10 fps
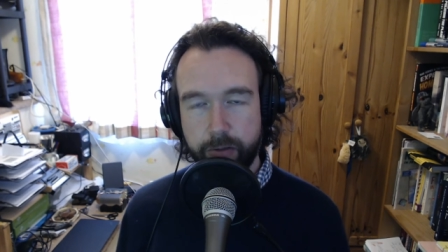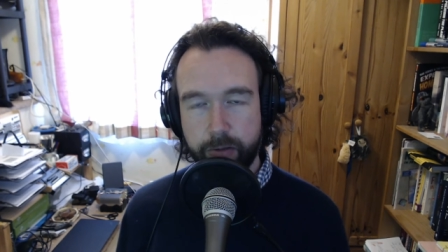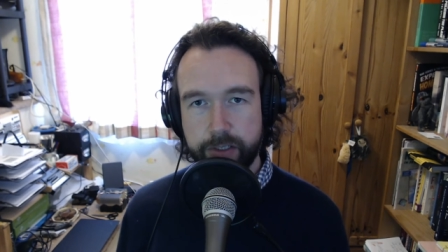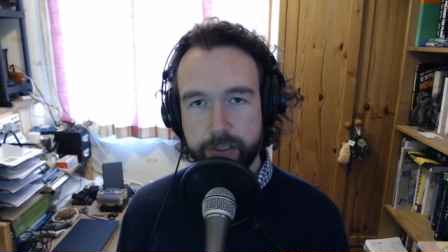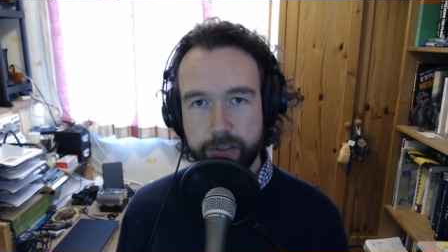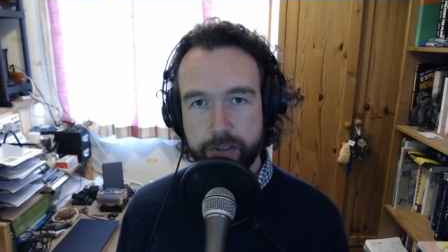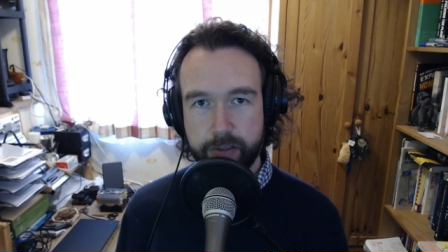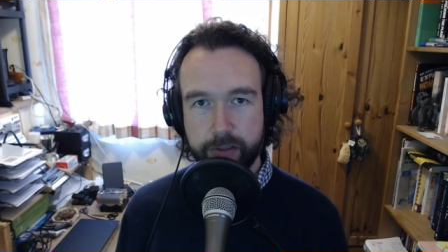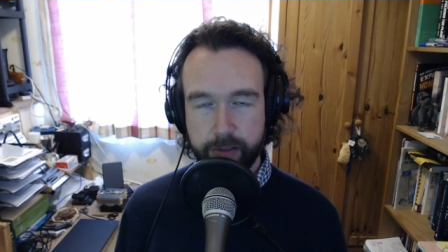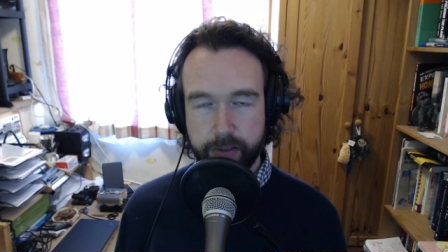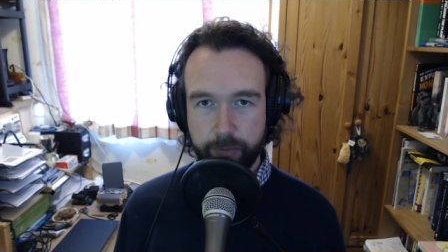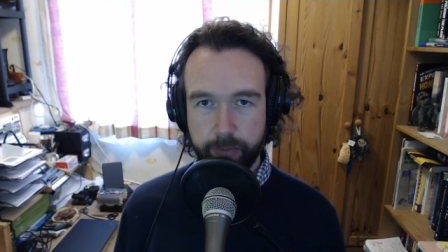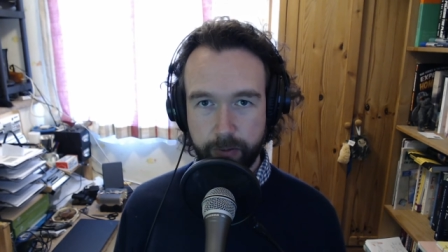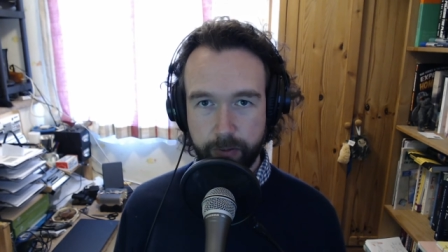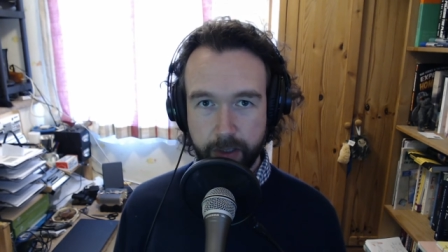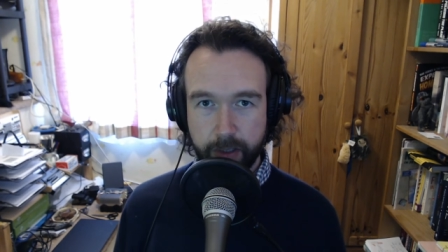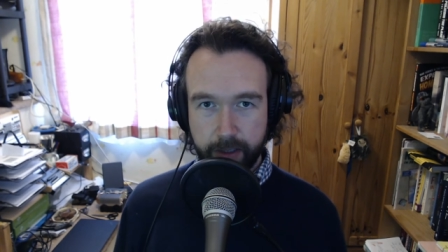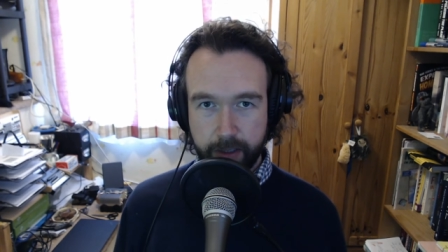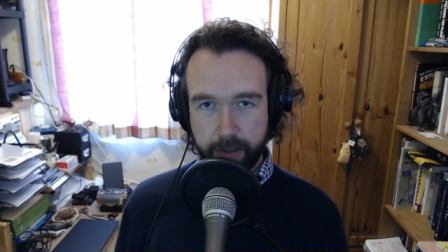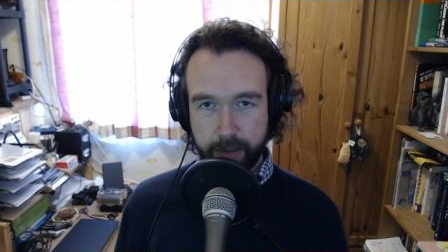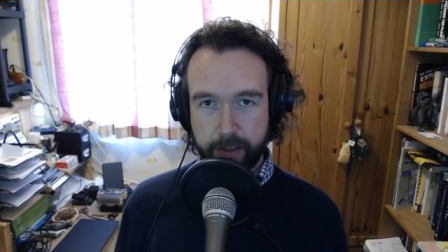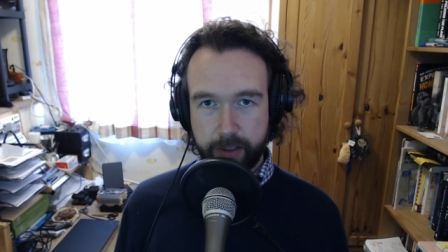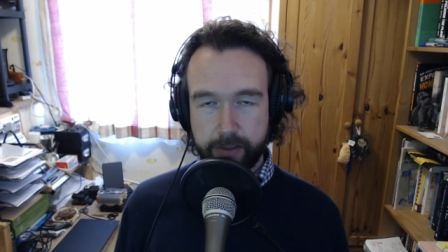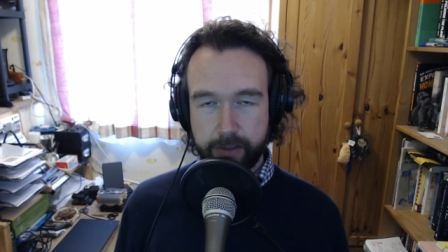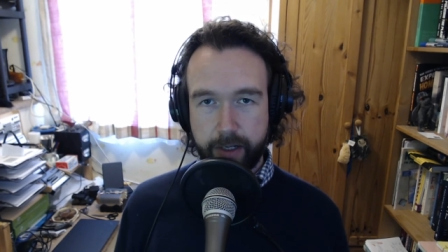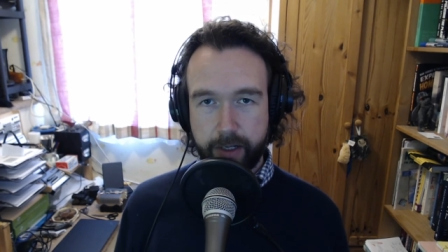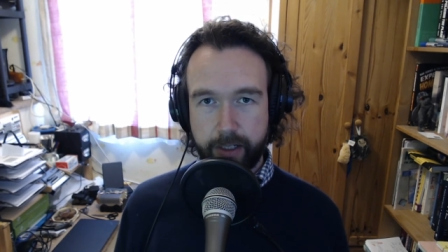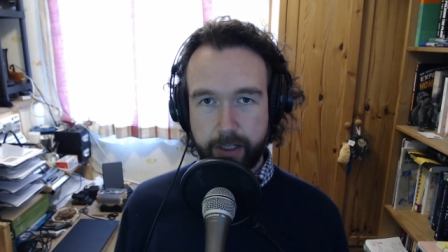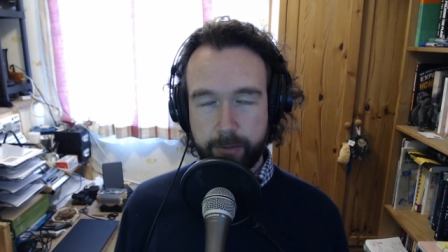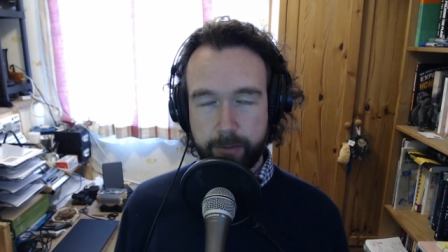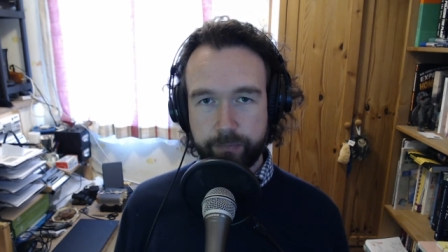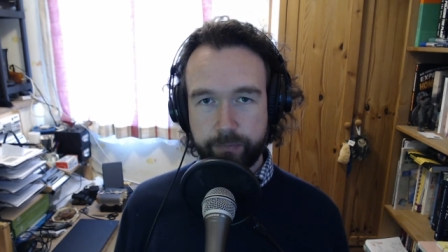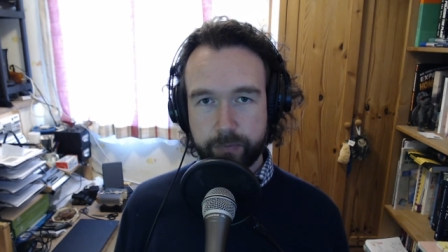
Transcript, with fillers: which is just a simple, say, um,